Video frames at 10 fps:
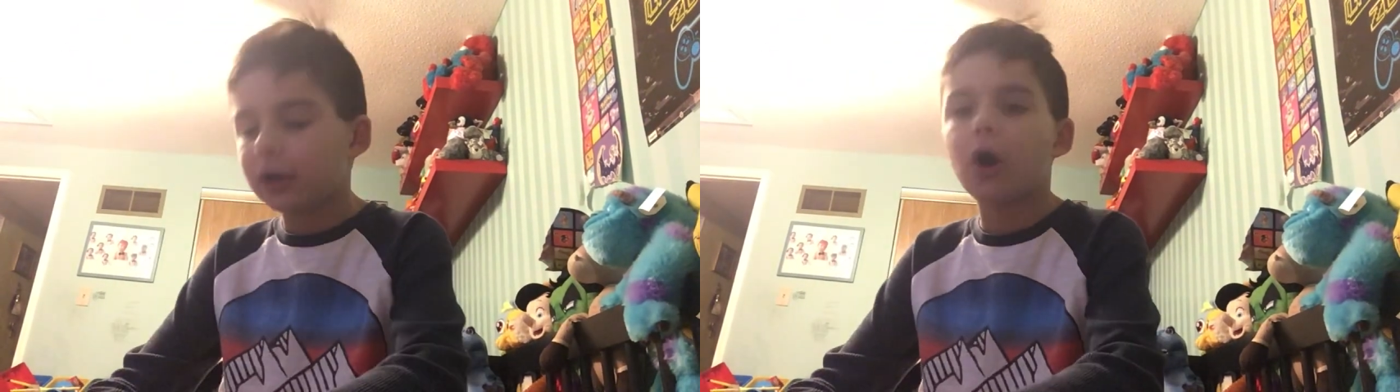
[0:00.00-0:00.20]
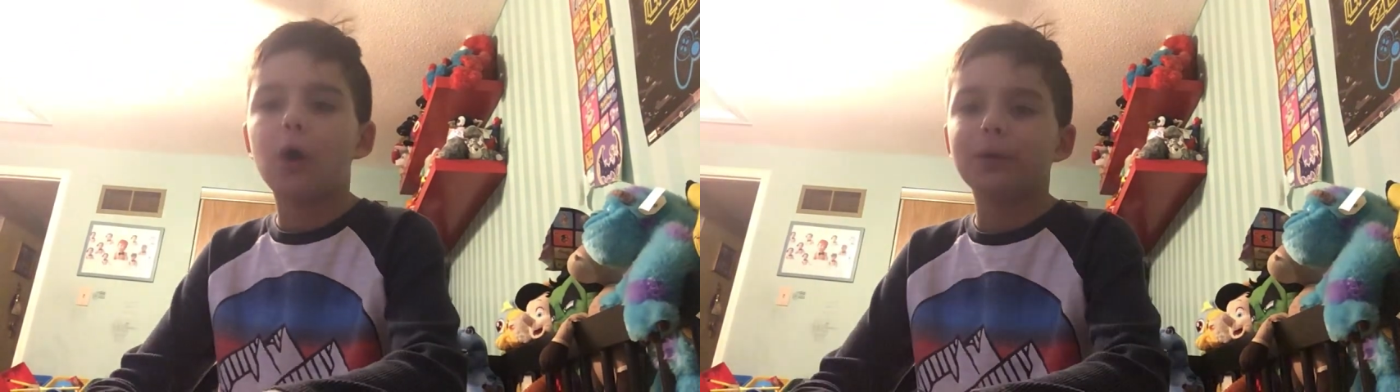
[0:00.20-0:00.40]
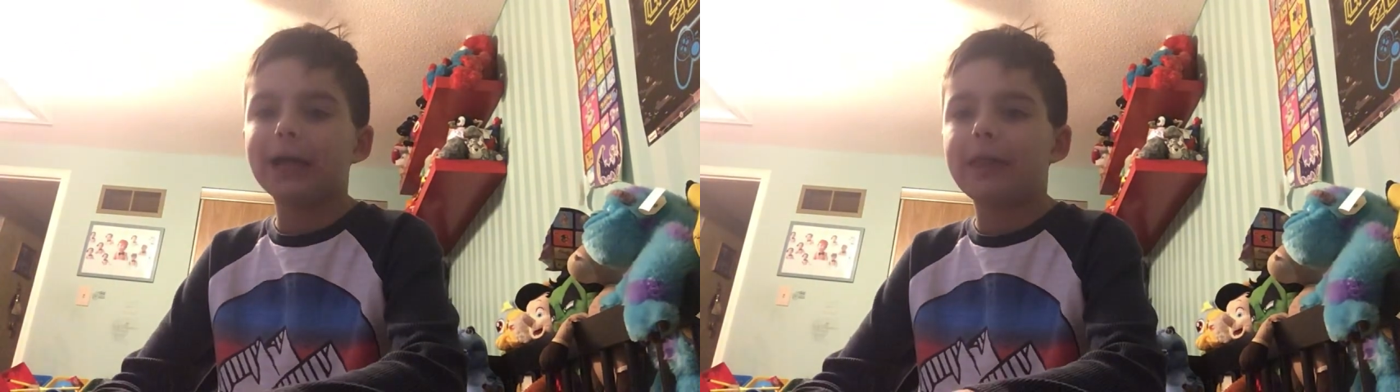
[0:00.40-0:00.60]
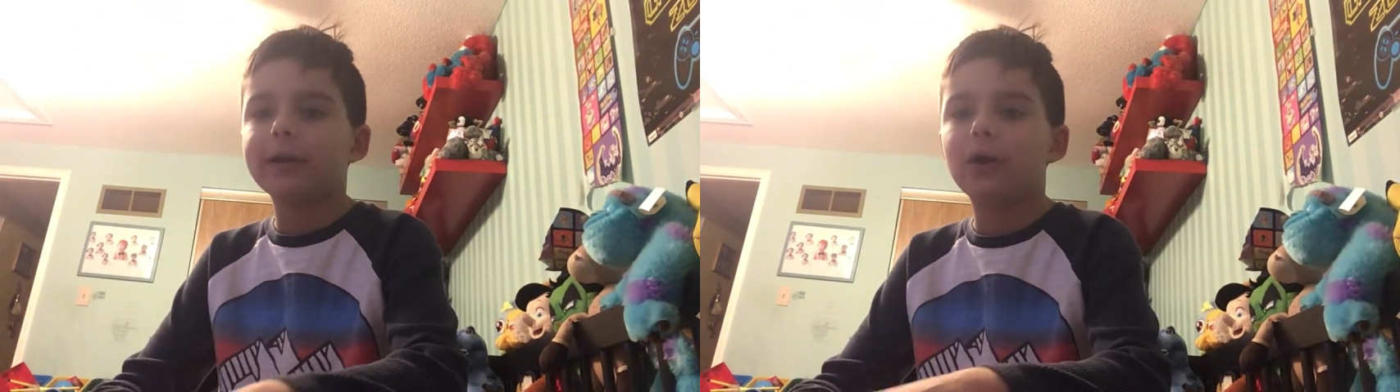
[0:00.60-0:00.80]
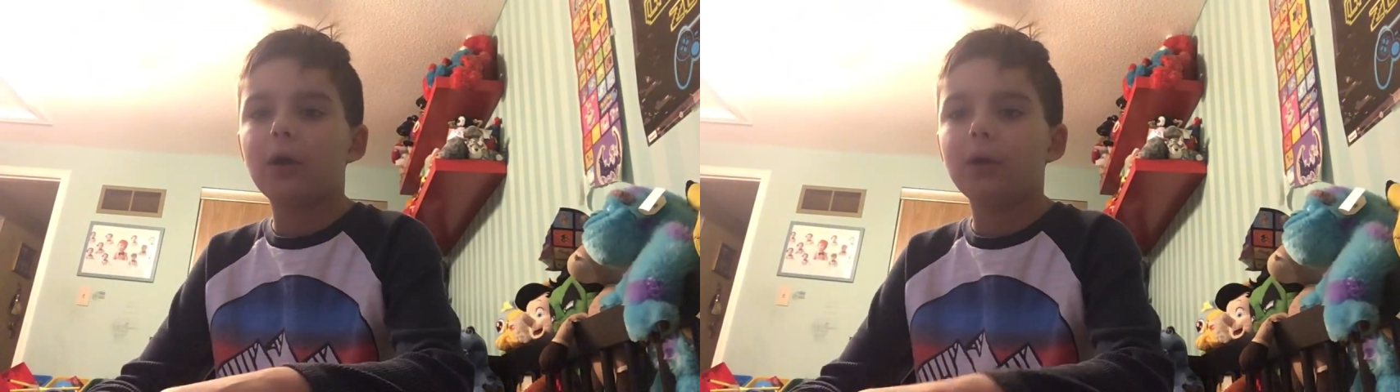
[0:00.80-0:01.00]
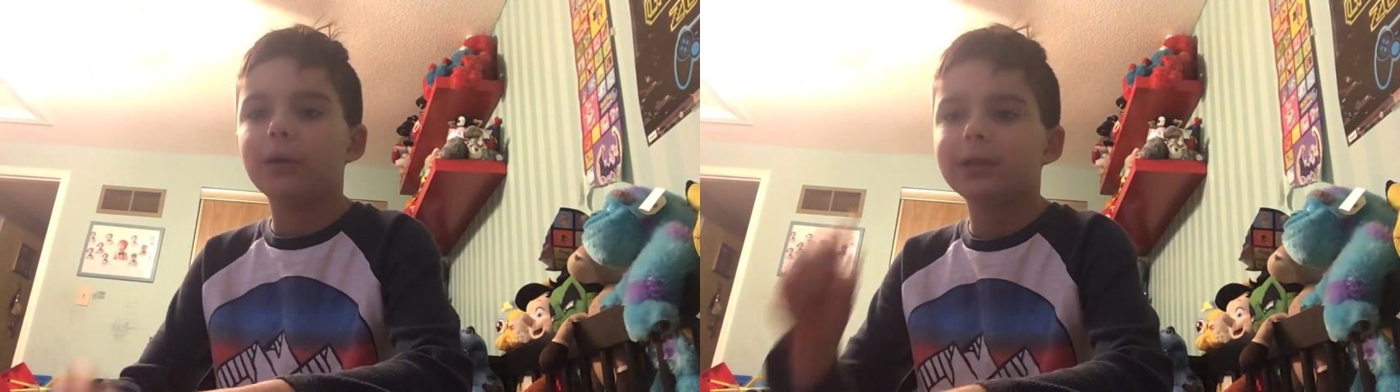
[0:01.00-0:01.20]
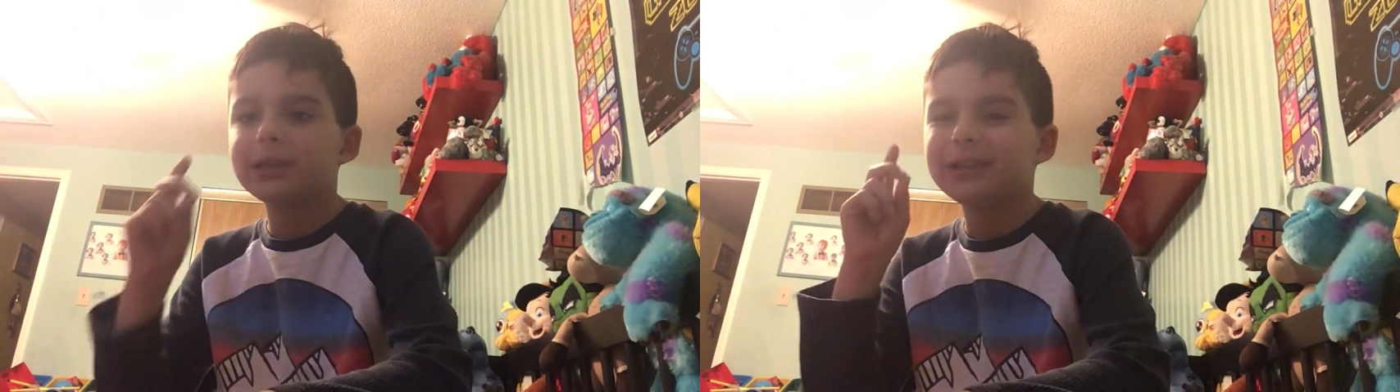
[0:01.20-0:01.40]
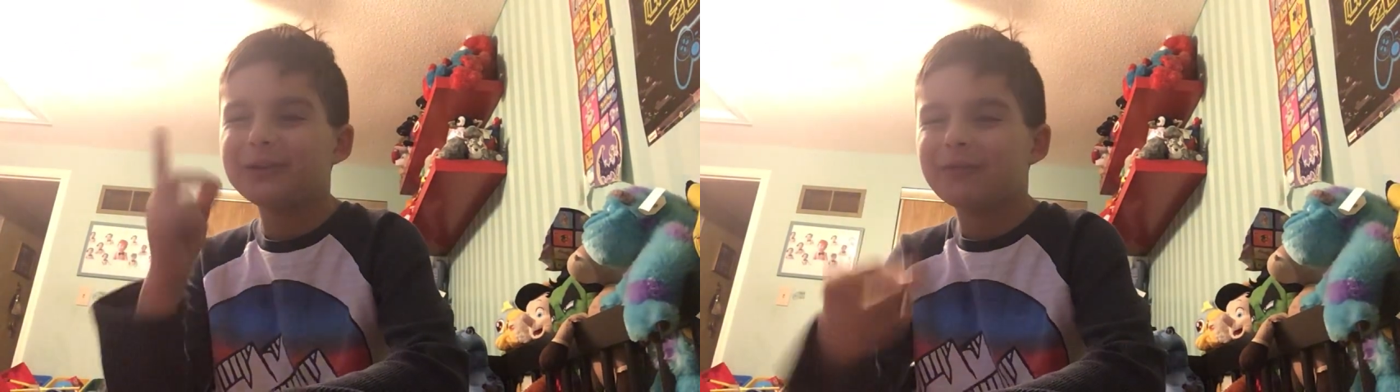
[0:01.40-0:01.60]
the code, yeah, the code.
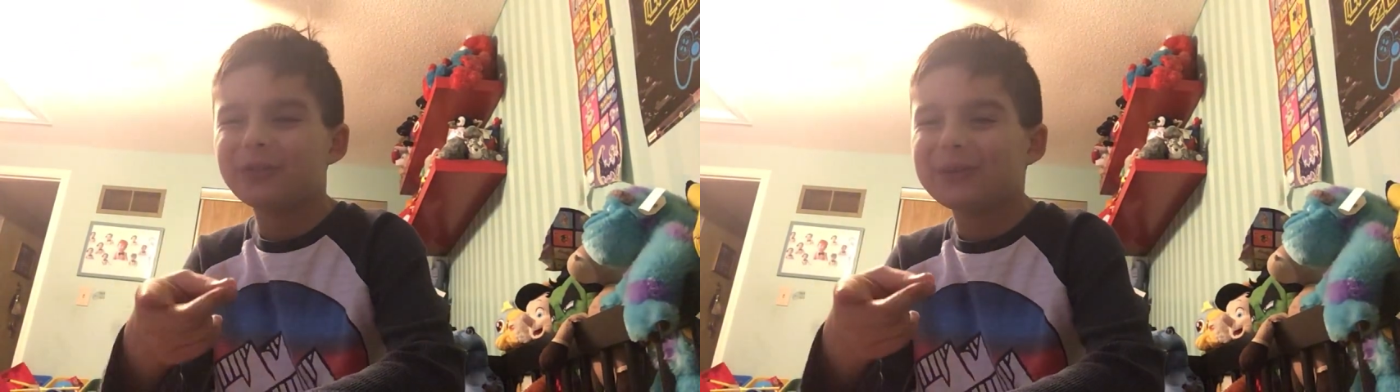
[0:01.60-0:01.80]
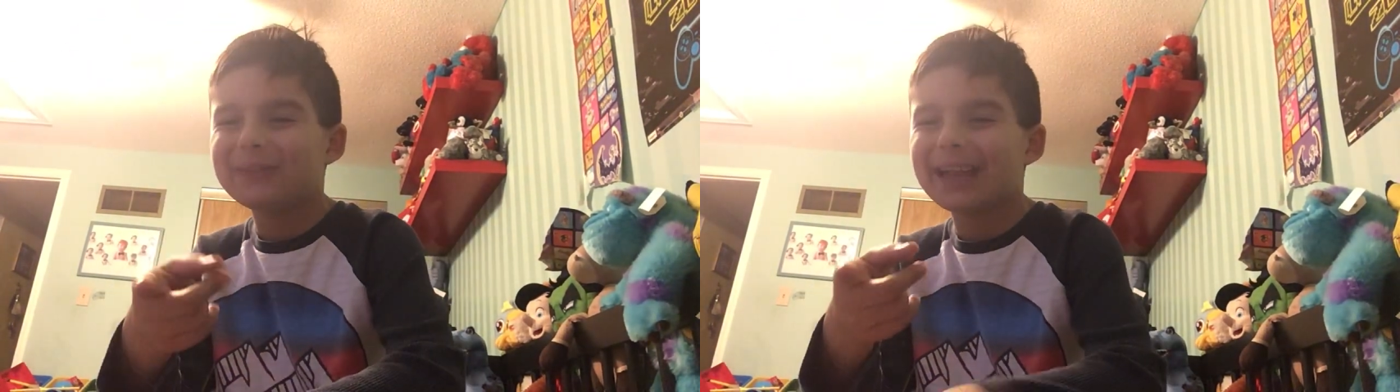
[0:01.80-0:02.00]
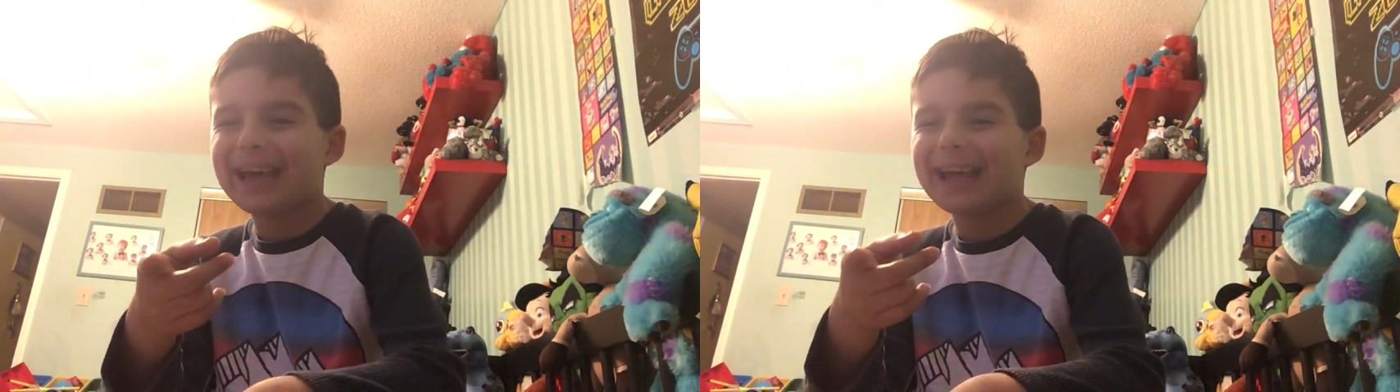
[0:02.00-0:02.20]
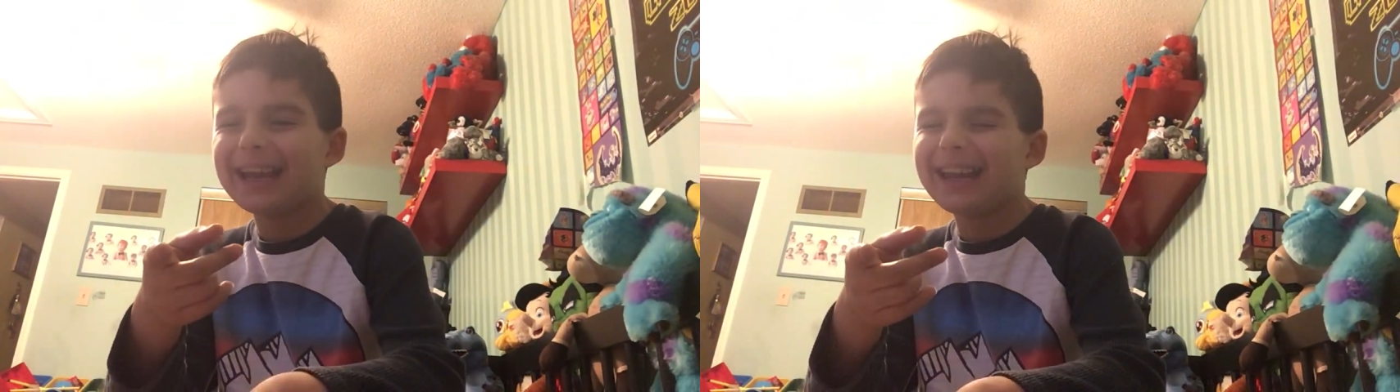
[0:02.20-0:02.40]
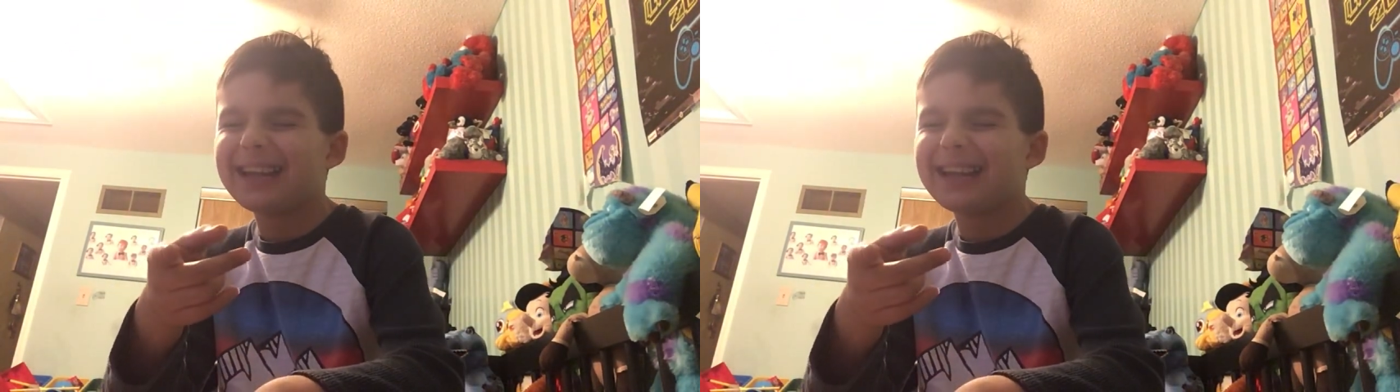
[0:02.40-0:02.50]
You have to do that.